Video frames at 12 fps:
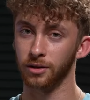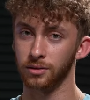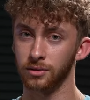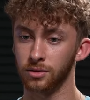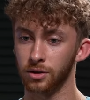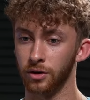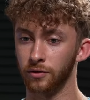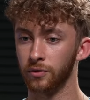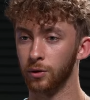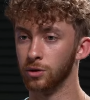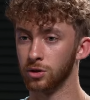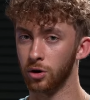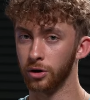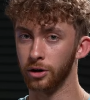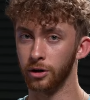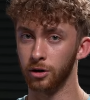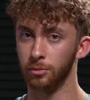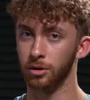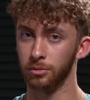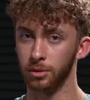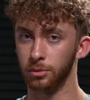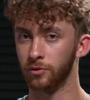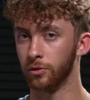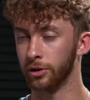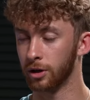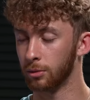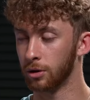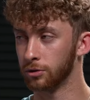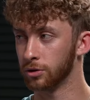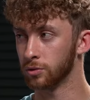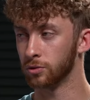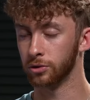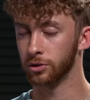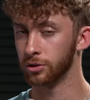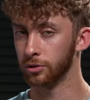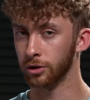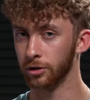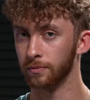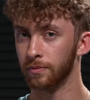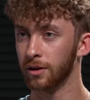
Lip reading: Yeah, so if it was already an Airbnb before they came out with this rule, you're still good.